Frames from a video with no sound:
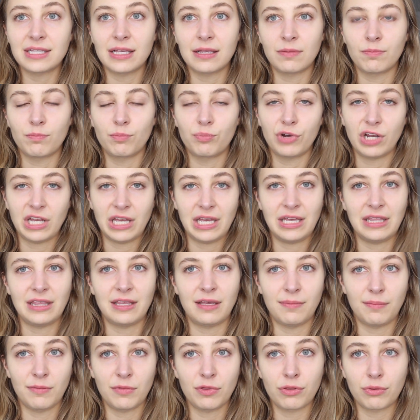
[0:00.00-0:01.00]
and bringing
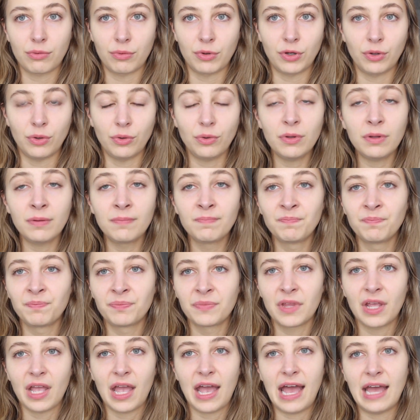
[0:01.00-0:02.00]
them through,
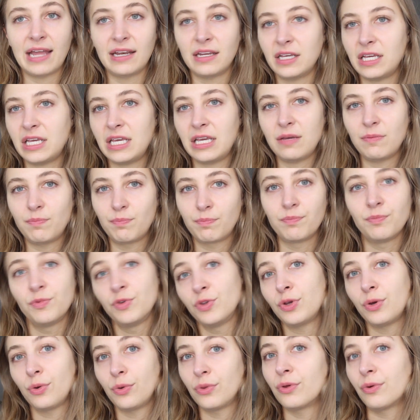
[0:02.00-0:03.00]
and he
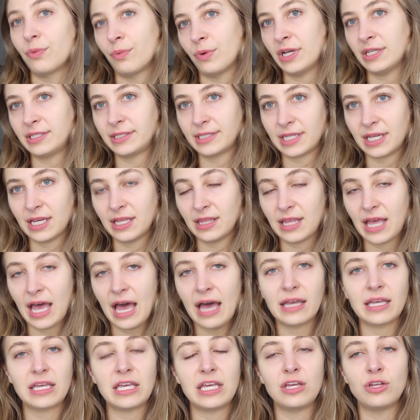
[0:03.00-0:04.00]
knew the risk in
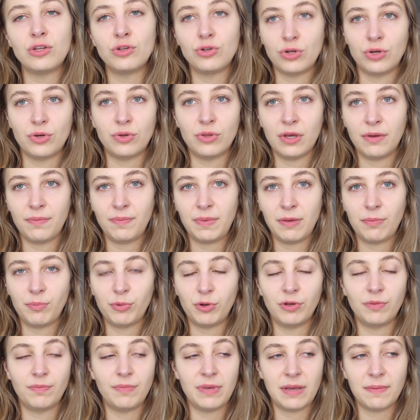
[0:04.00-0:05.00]
that. He knew that
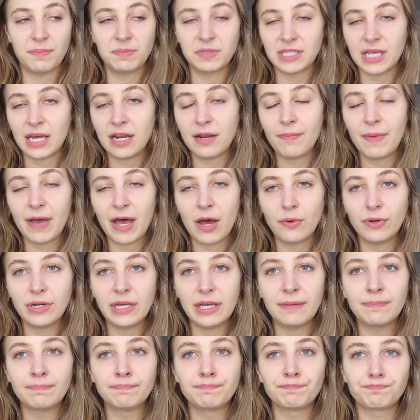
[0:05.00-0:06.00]
people would be upset about
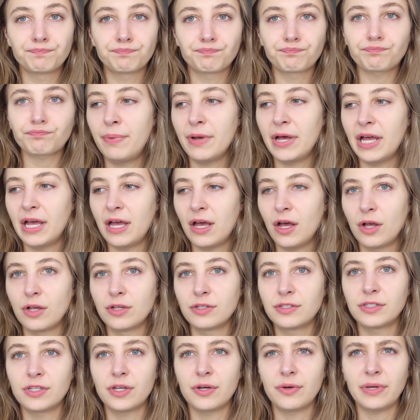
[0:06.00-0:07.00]
it, but
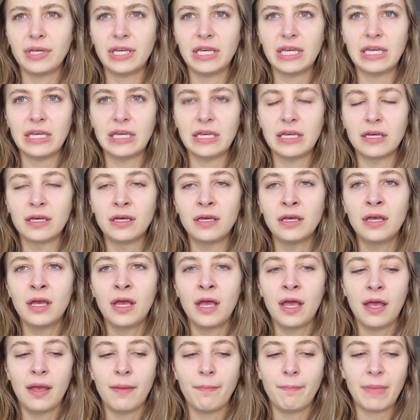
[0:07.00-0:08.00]
also he
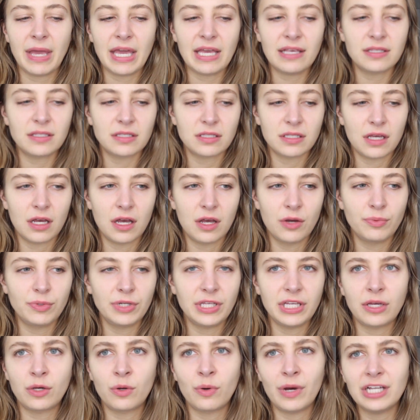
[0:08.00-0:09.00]
makes a
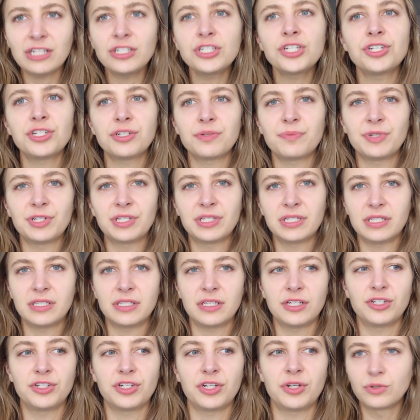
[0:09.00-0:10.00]
really questionable
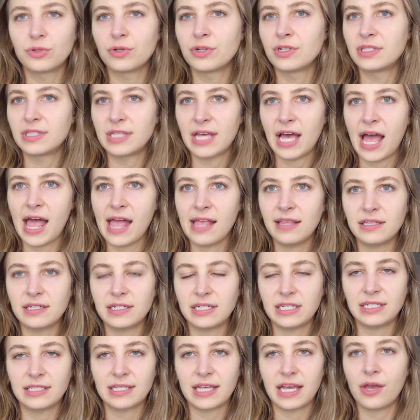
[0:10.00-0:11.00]
decision towards the end,
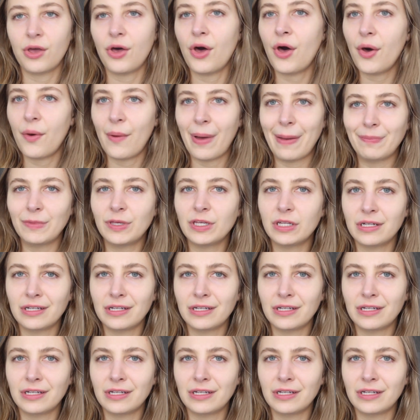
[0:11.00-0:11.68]
and he's like, oh, I'm